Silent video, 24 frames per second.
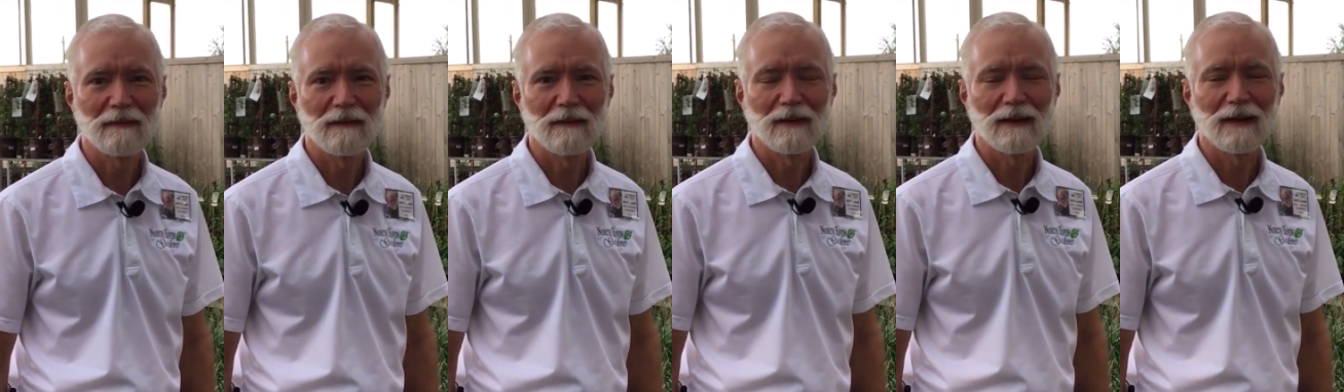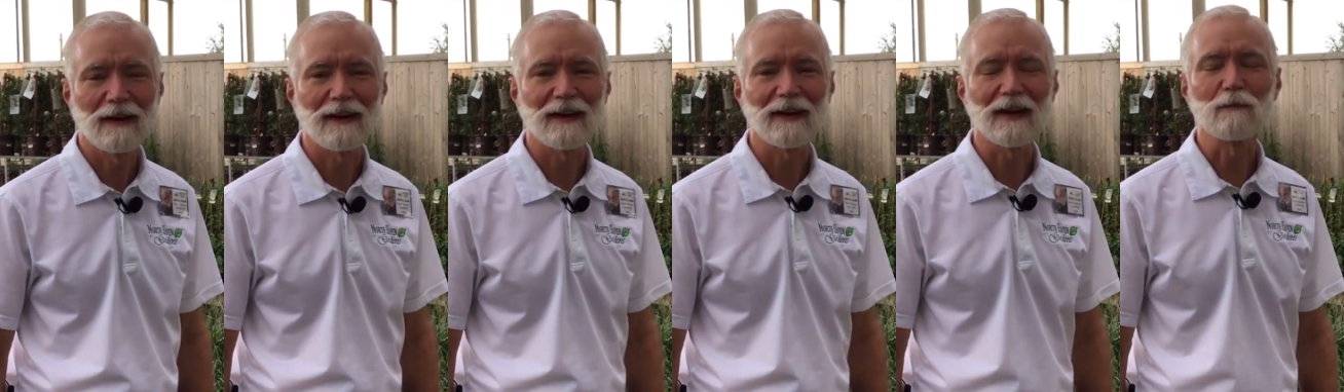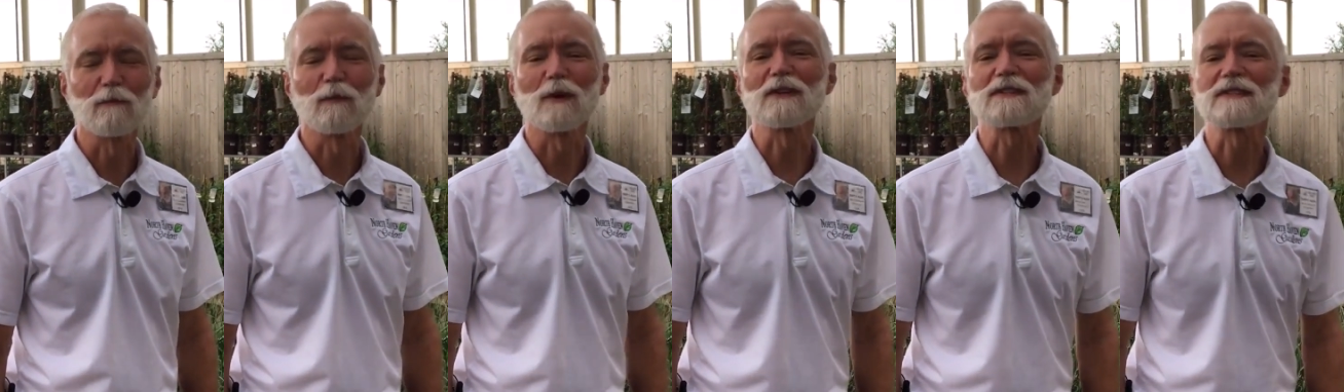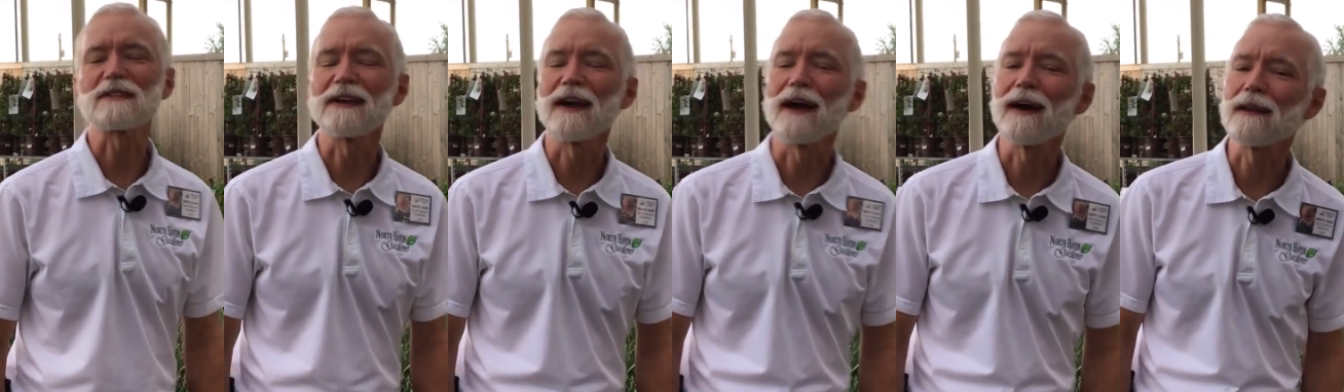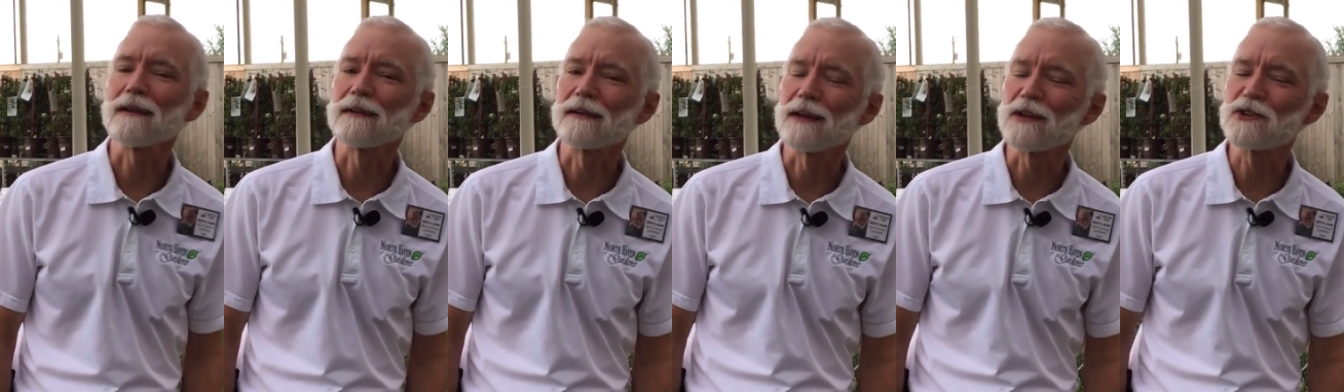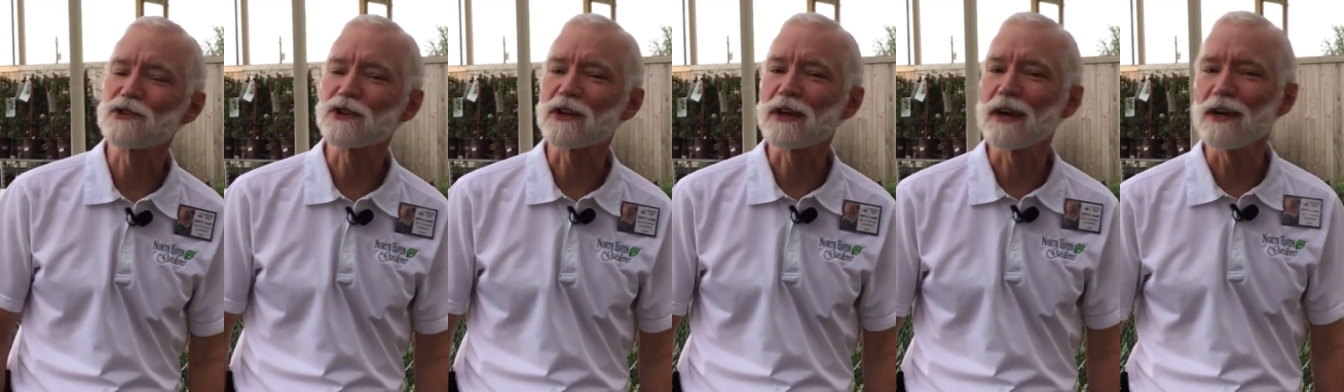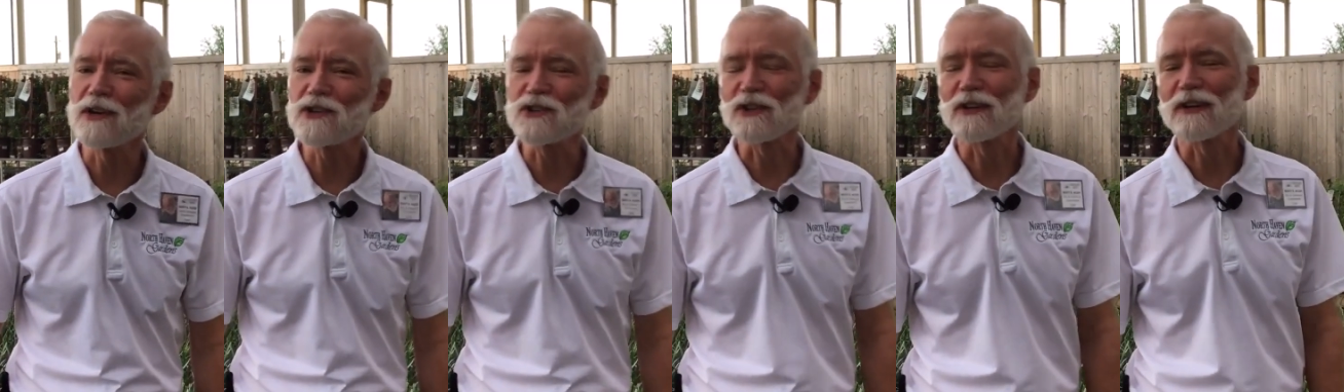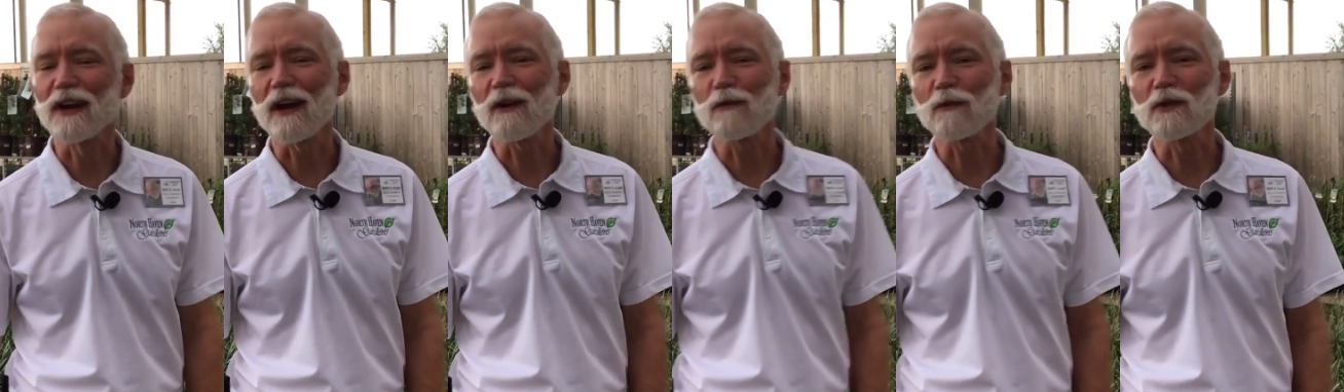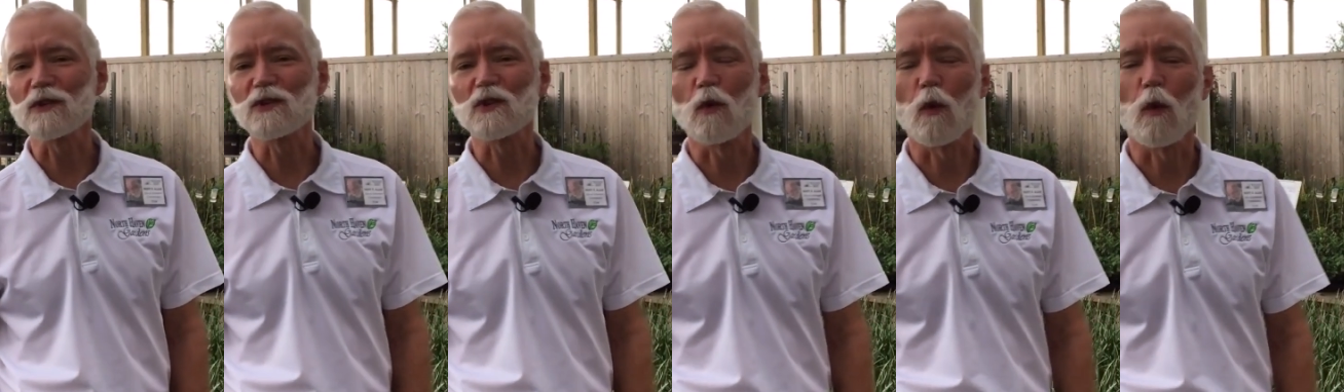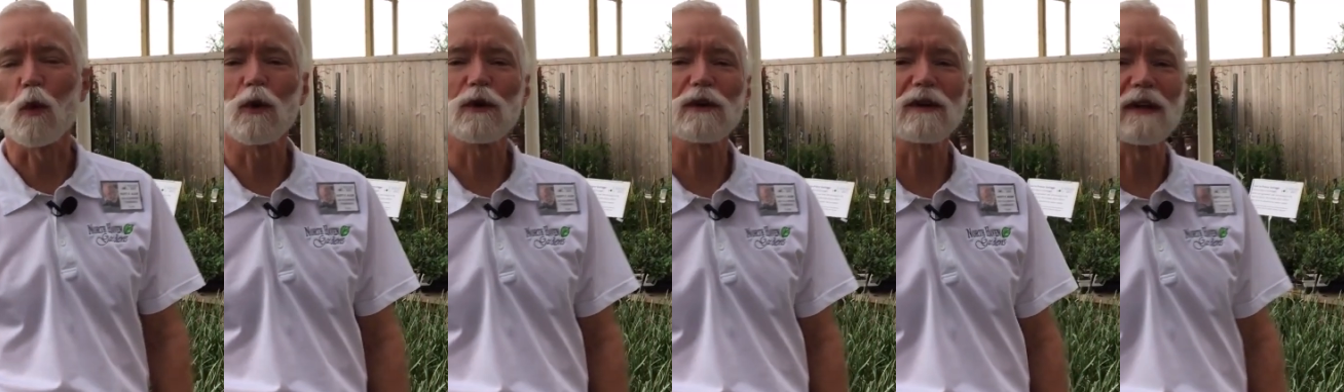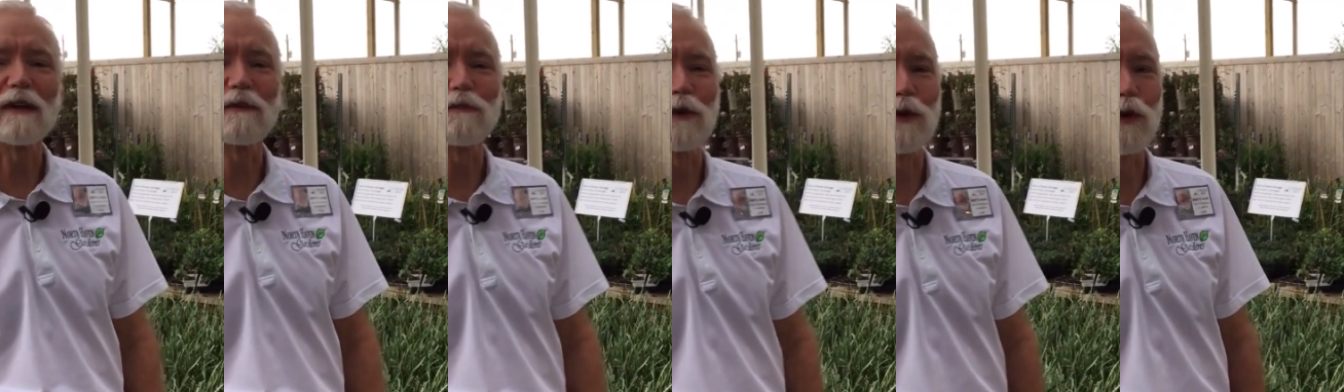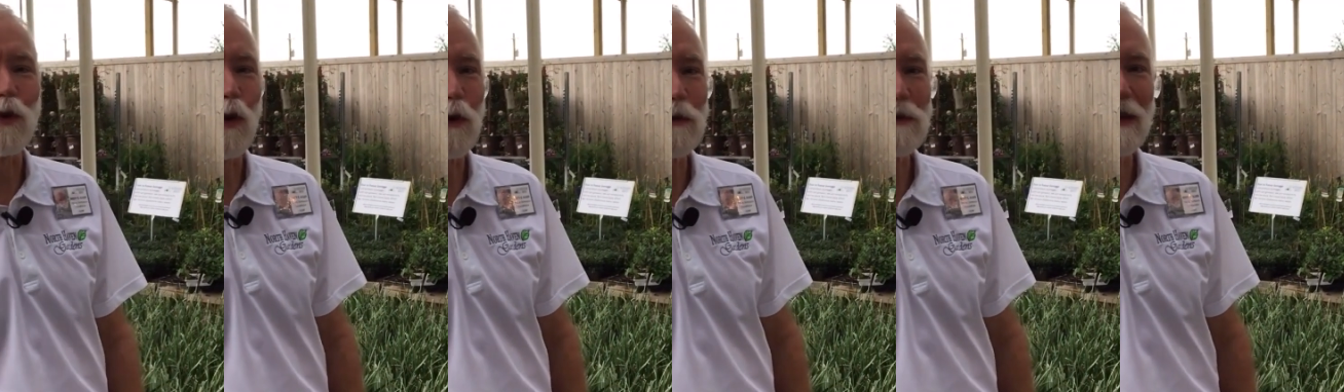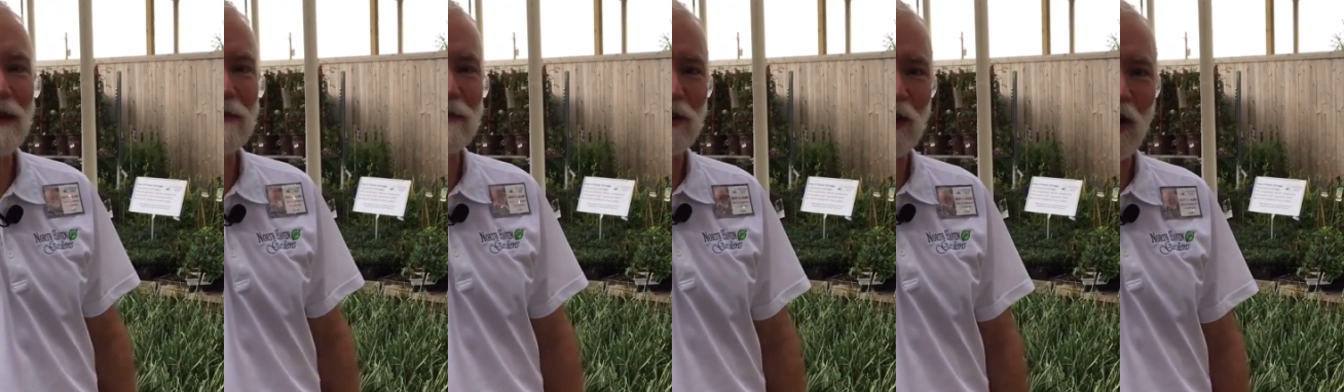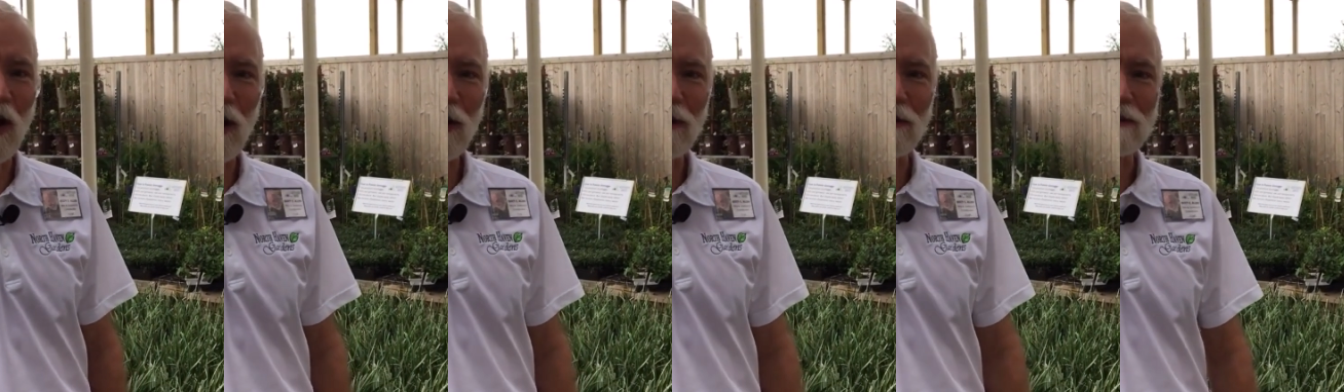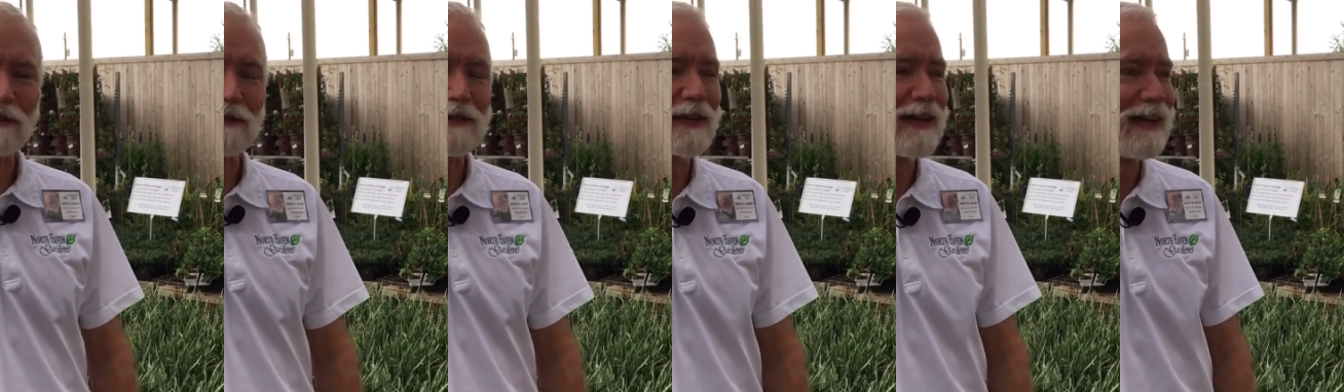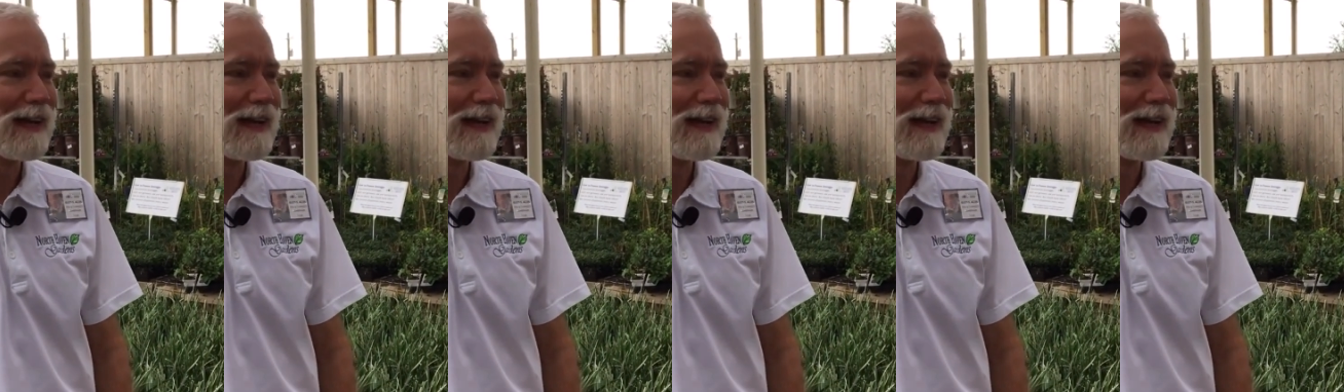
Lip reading: Hi, I'm Rusty Allen, Education and Outreach Coordinator for North Haven Gardens,